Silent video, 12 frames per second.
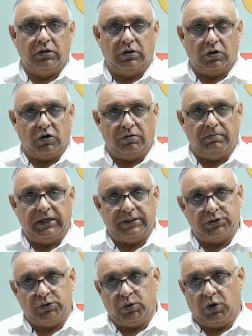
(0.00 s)
God
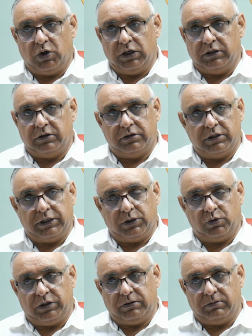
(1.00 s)
bless you all. Thank you
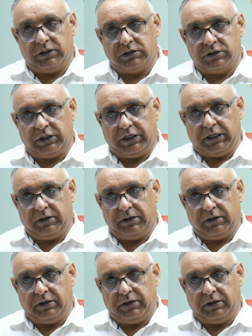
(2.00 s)
very much again.